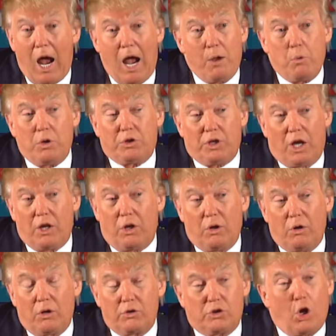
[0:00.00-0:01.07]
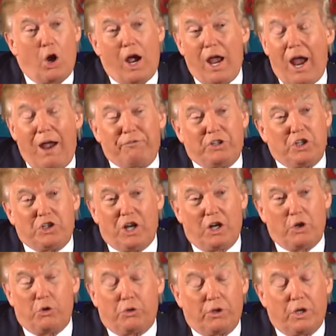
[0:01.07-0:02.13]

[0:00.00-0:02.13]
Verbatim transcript: I will tell you. So I have to tell you